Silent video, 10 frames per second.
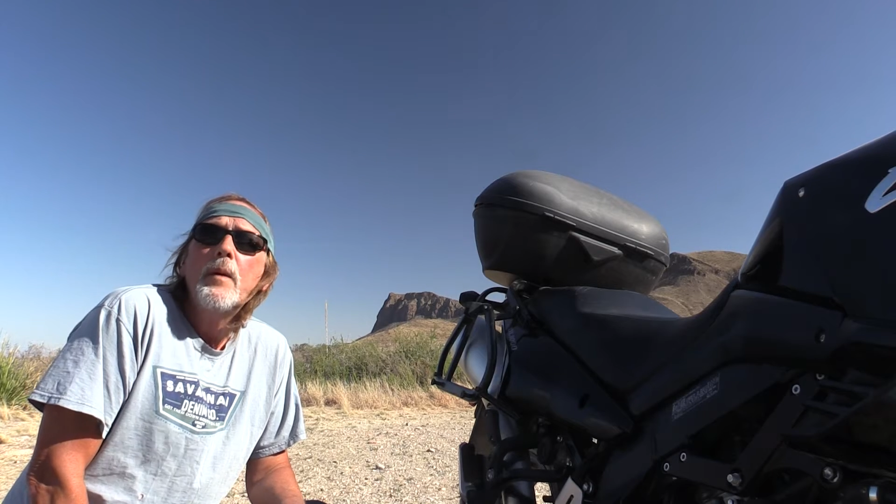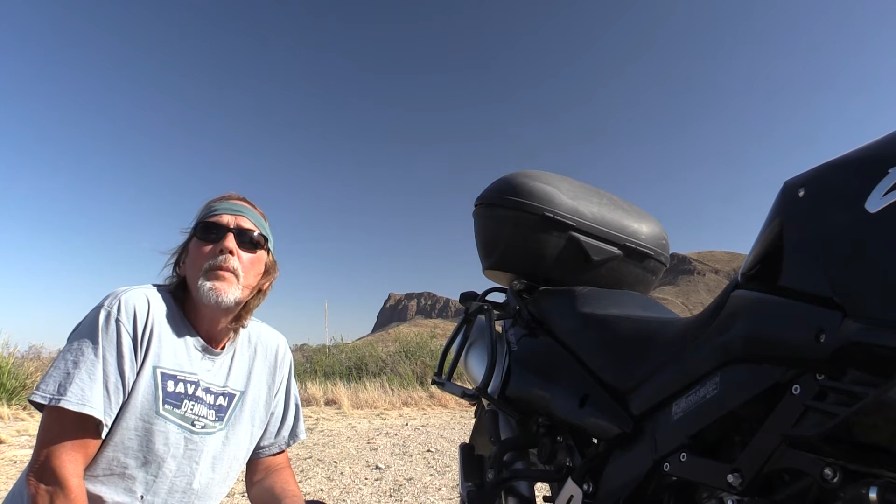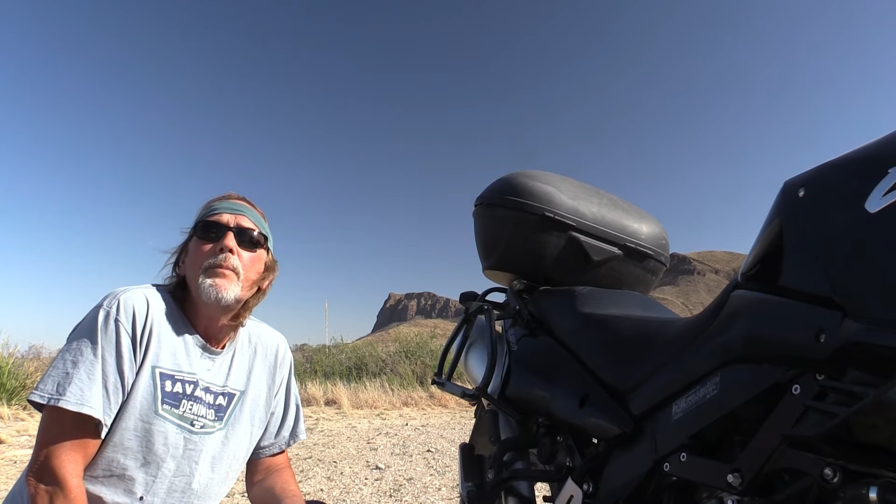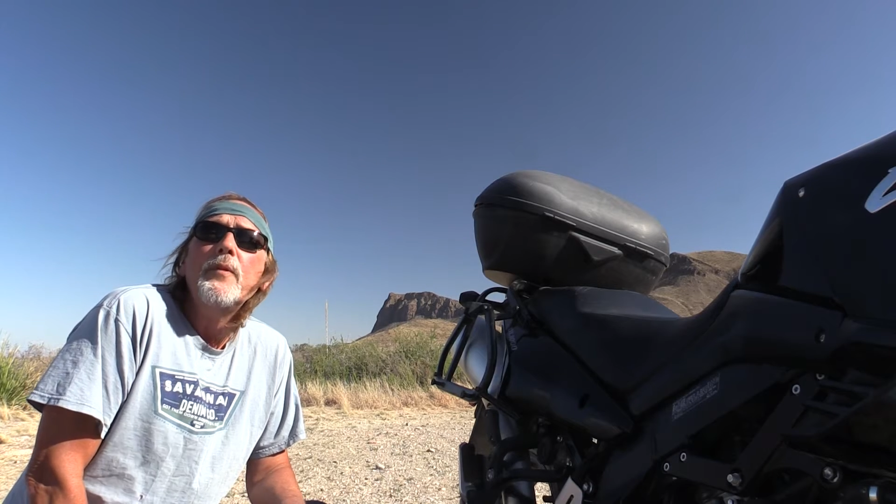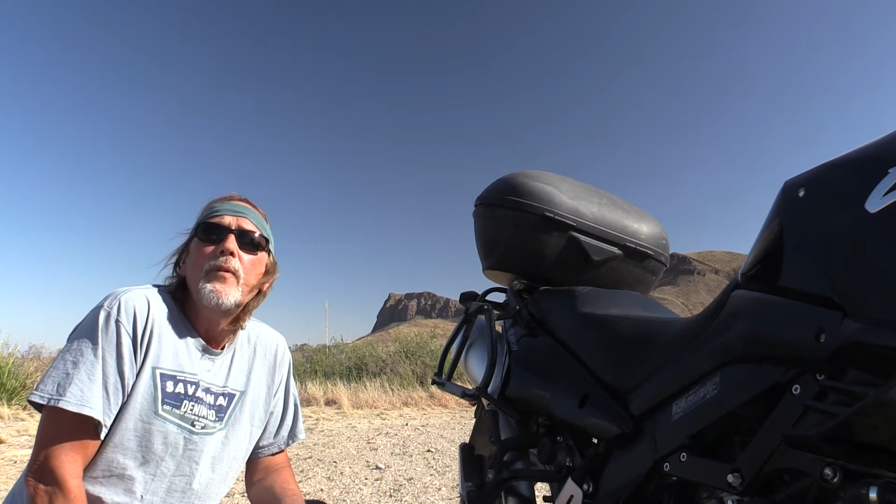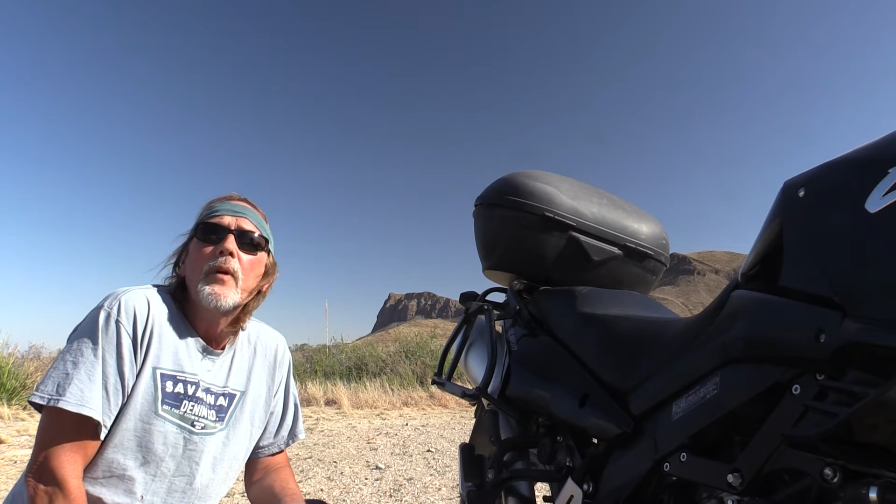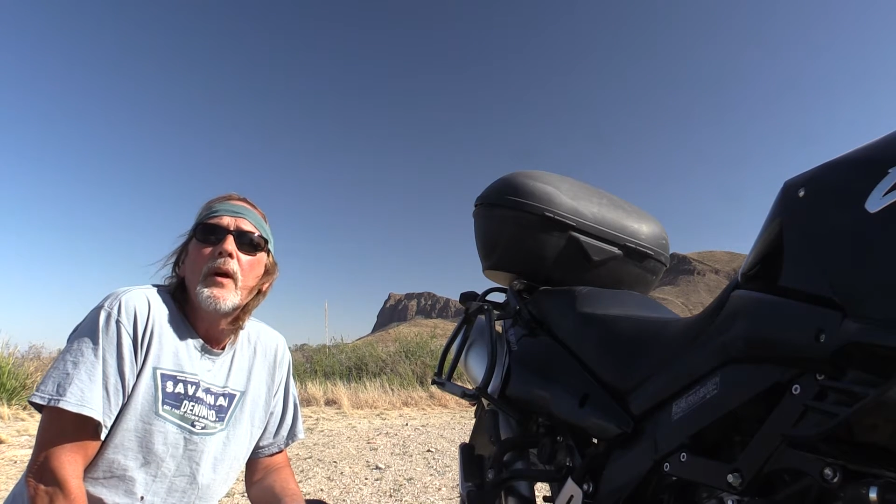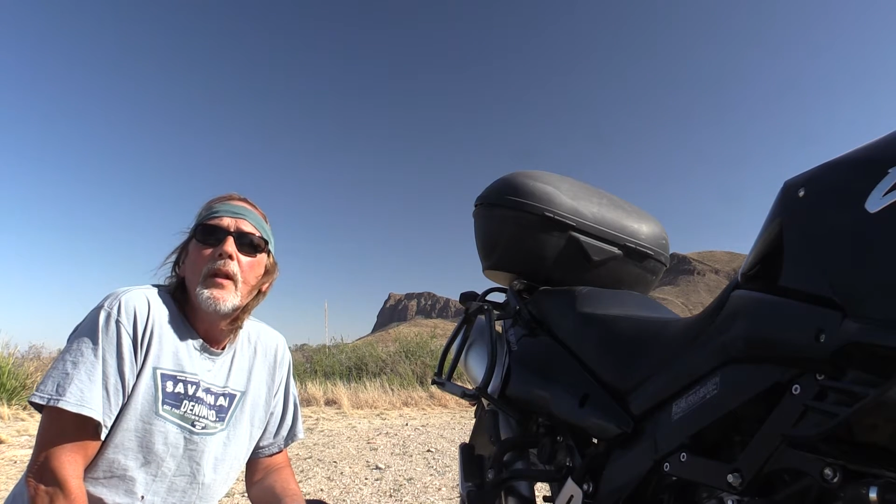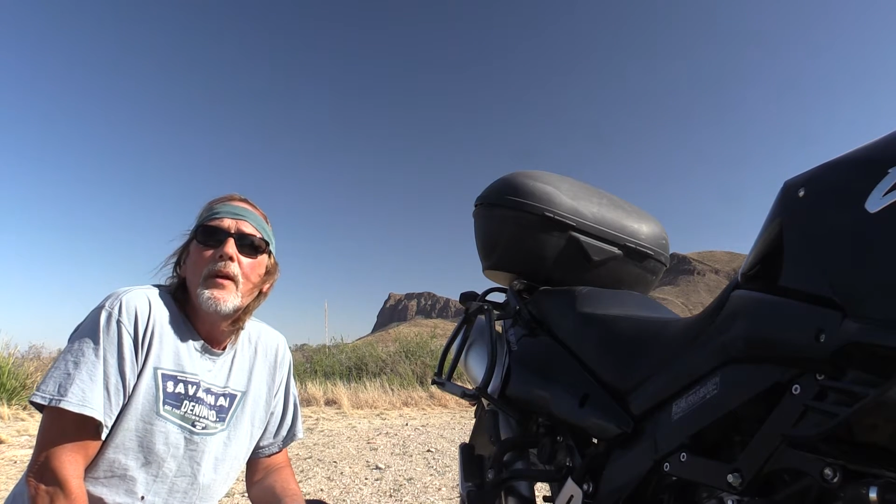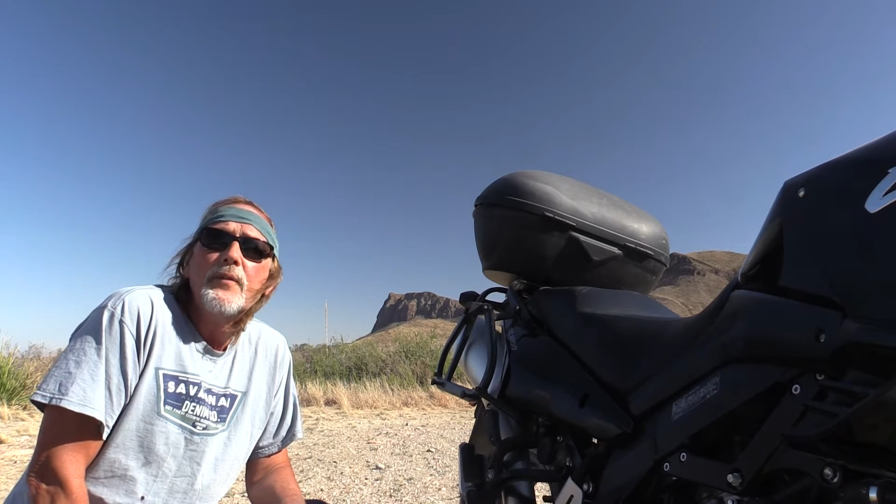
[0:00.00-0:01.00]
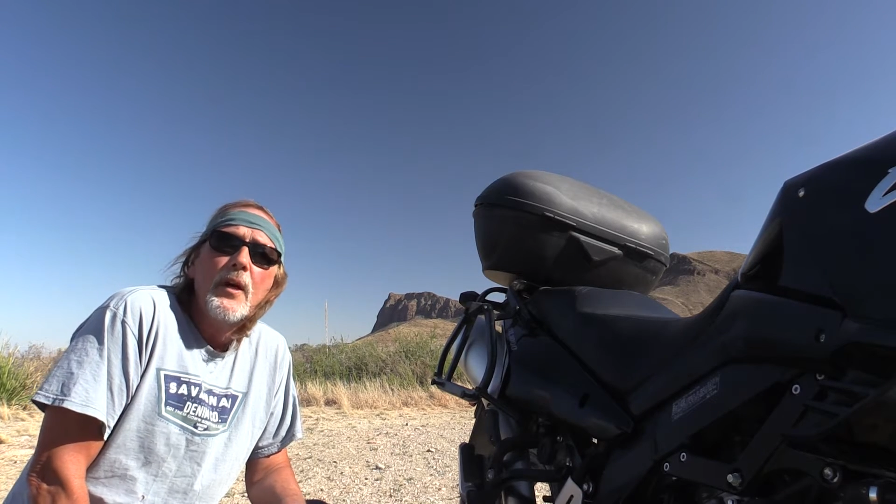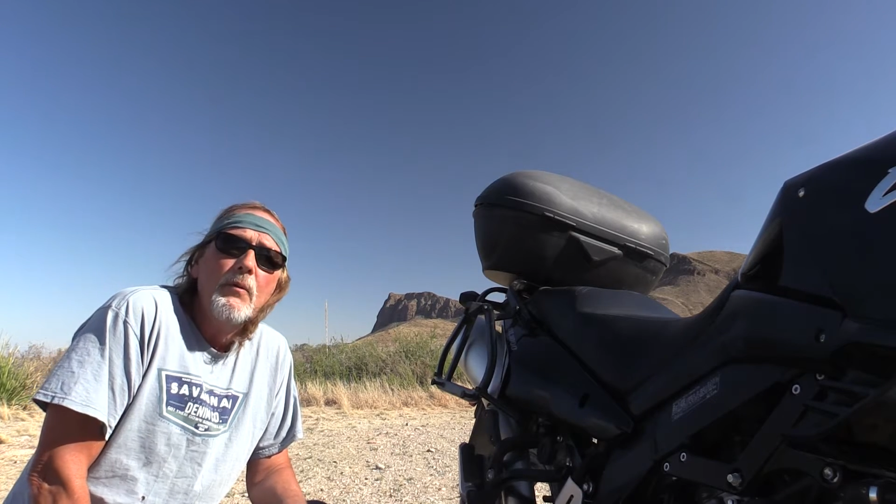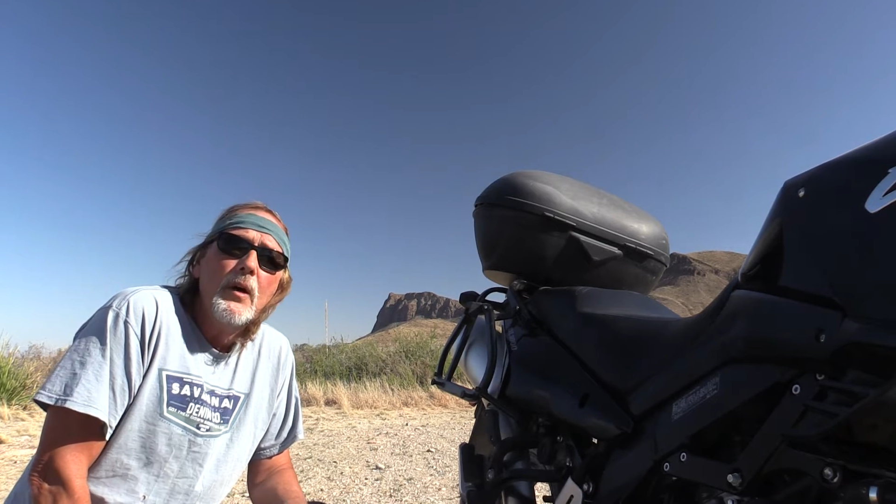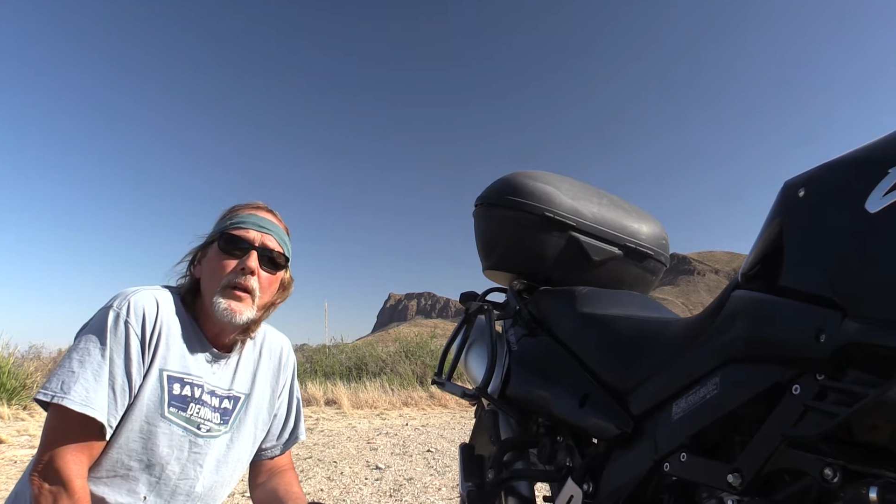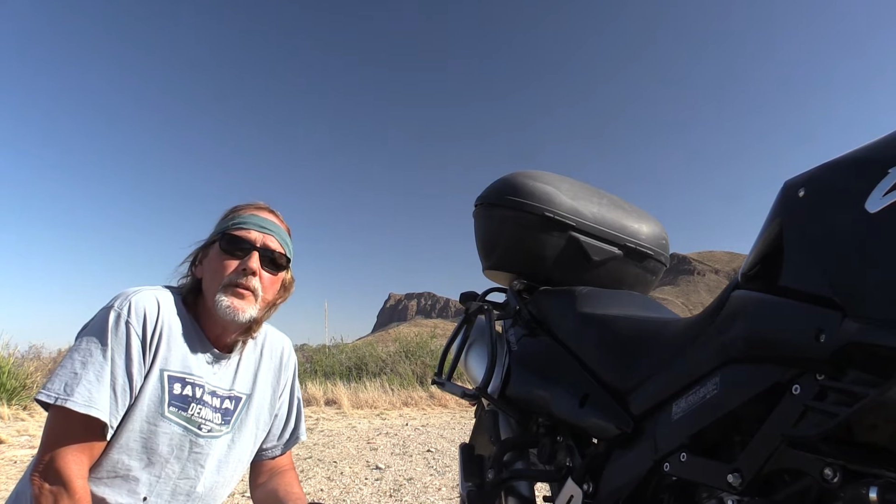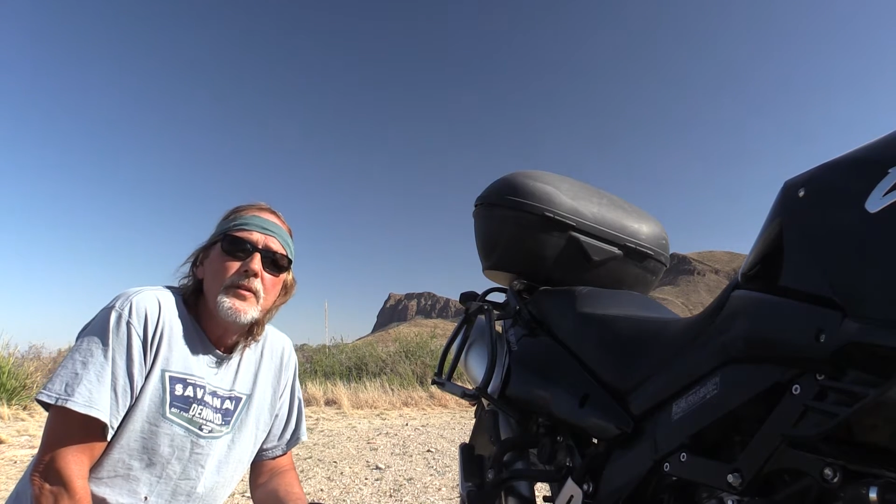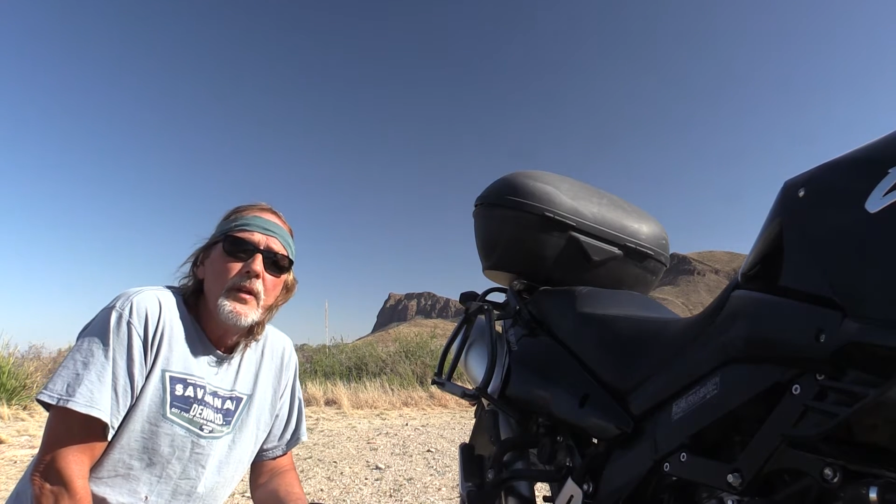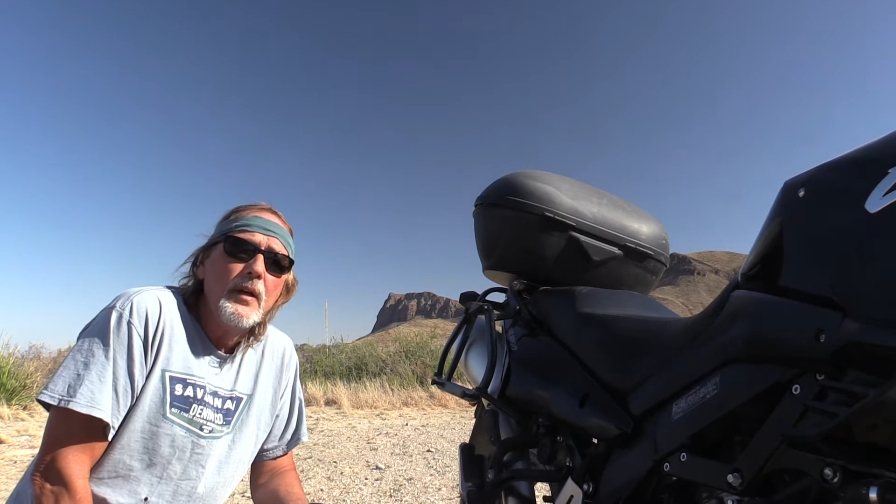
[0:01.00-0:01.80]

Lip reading: but before I left I watched